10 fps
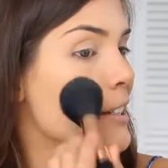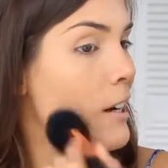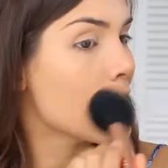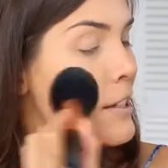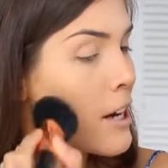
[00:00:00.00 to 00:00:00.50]
It's
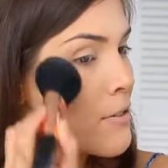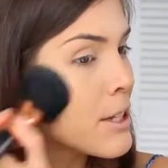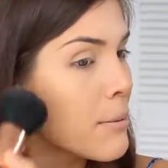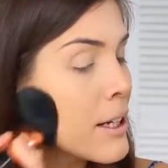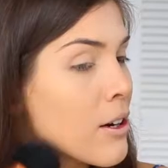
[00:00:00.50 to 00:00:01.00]
like instead
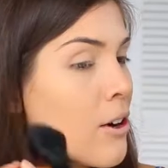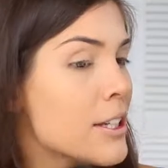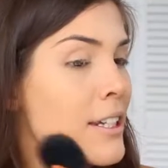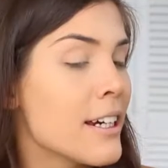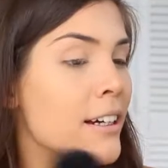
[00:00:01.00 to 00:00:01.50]
of something
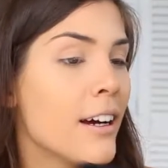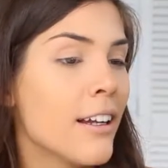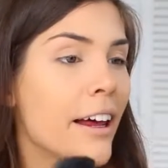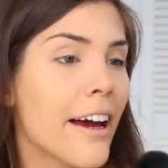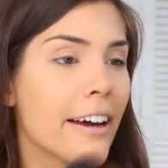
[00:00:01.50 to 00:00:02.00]
costing
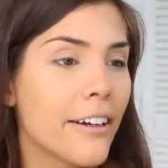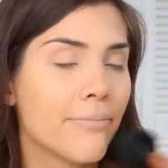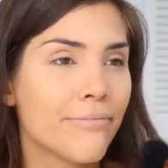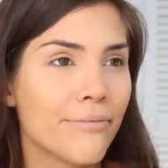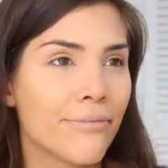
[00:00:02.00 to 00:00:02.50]
like